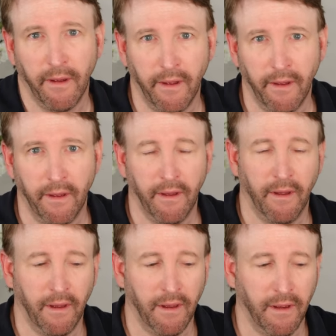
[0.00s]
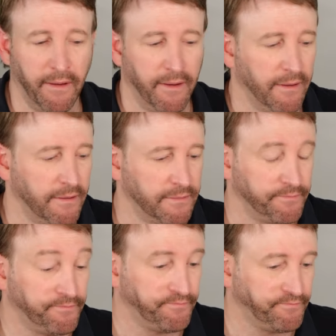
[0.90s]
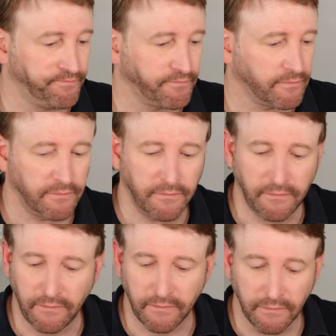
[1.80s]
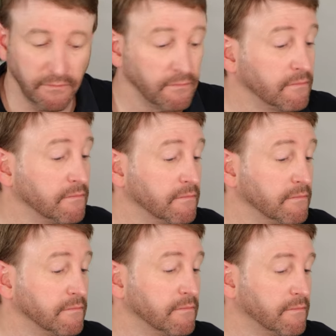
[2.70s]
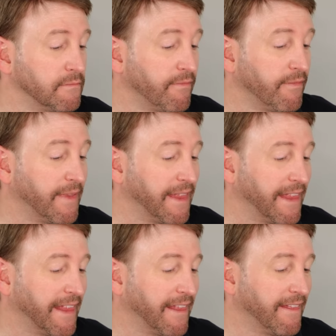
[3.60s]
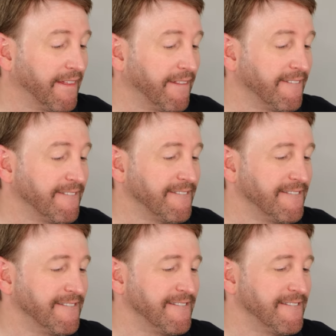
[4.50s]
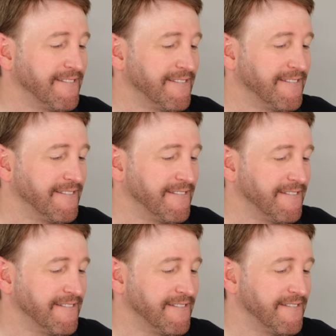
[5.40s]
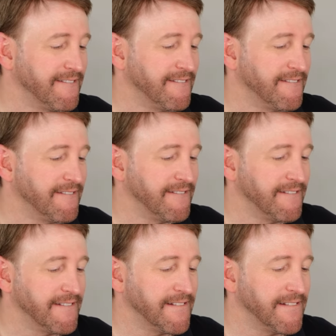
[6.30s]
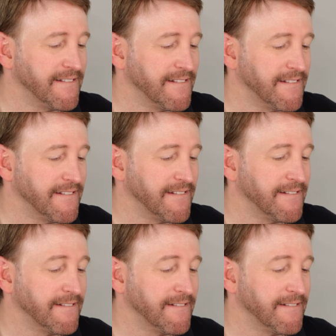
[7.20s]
This person isn't speaking.